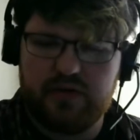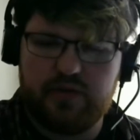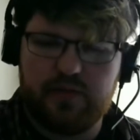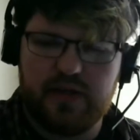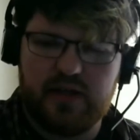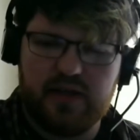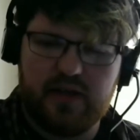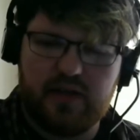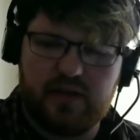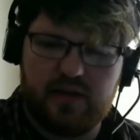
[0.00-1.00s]
to
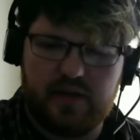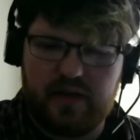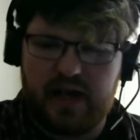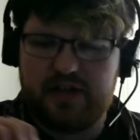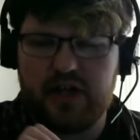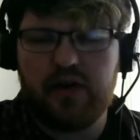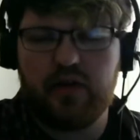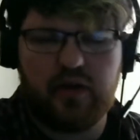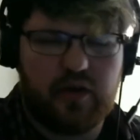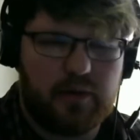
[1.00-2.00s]
be that channel
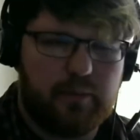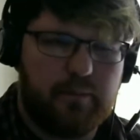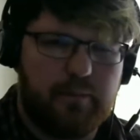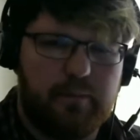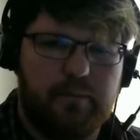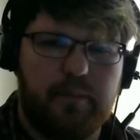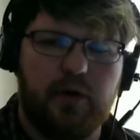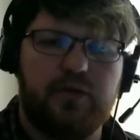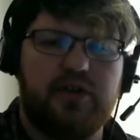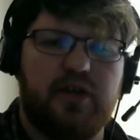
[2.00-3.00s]
art
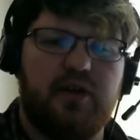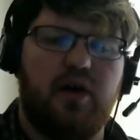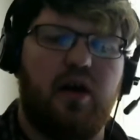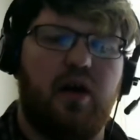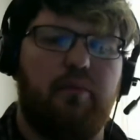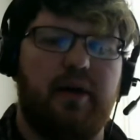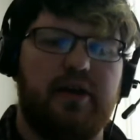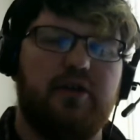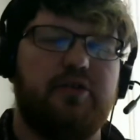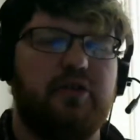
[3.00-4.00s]
posted on my
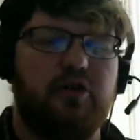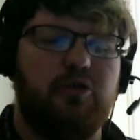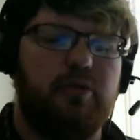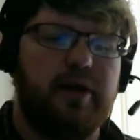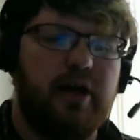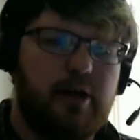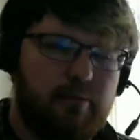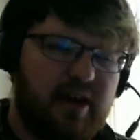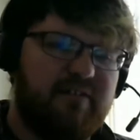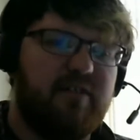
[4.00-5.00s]
YouTube,
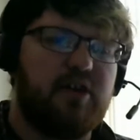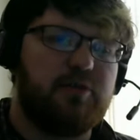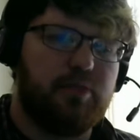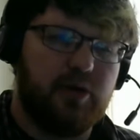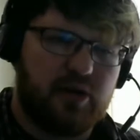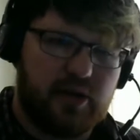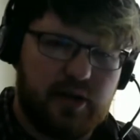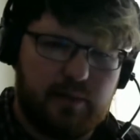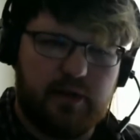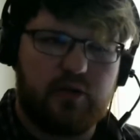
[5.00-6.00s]
my Facebook,
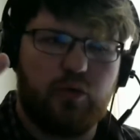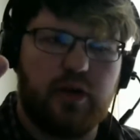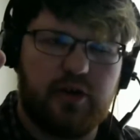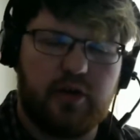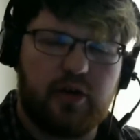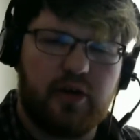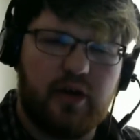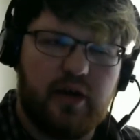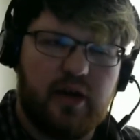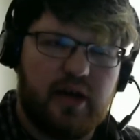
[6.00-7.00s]
my Twitter,
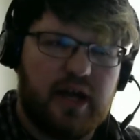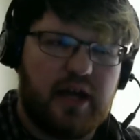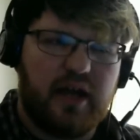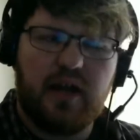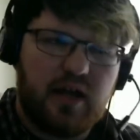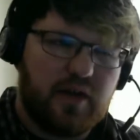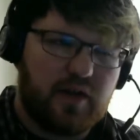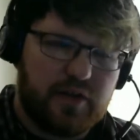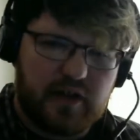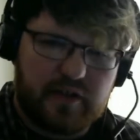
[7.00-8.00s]
and any
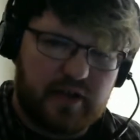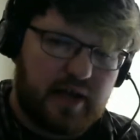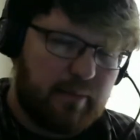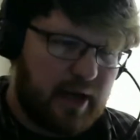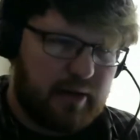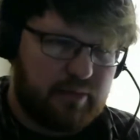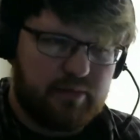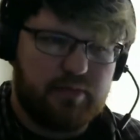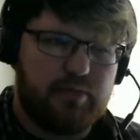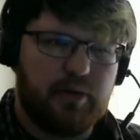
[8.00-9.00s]
other thing that I might
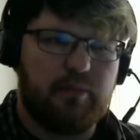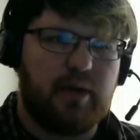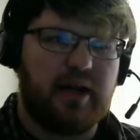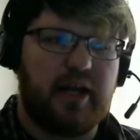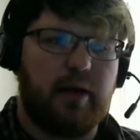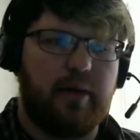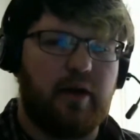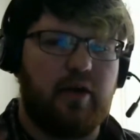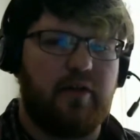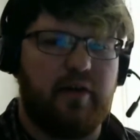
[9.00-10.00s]
put my name
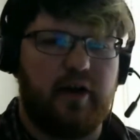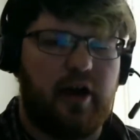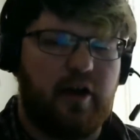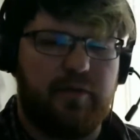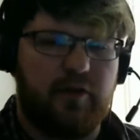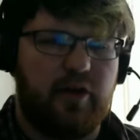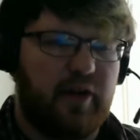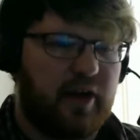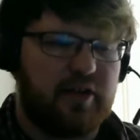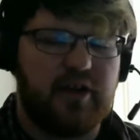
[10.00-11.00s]
out on out there,
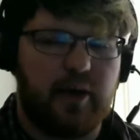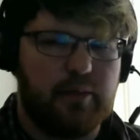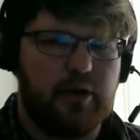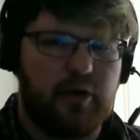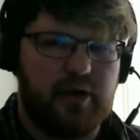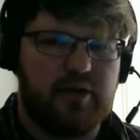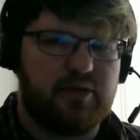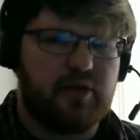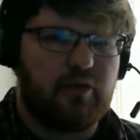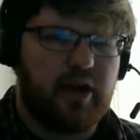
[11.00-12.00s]
like a Tumblr, an
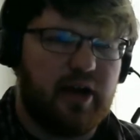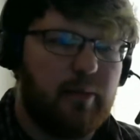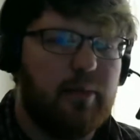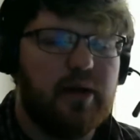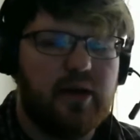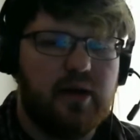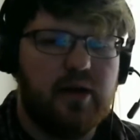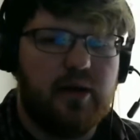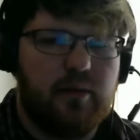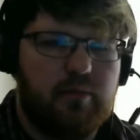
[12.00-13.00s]
Instagram,
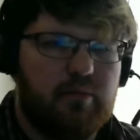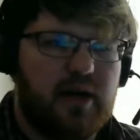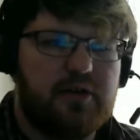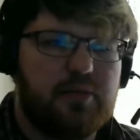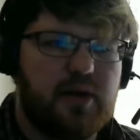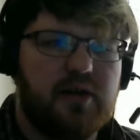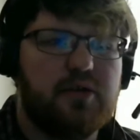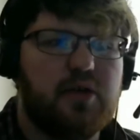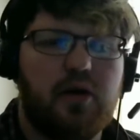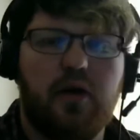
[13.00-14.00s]
MySpace.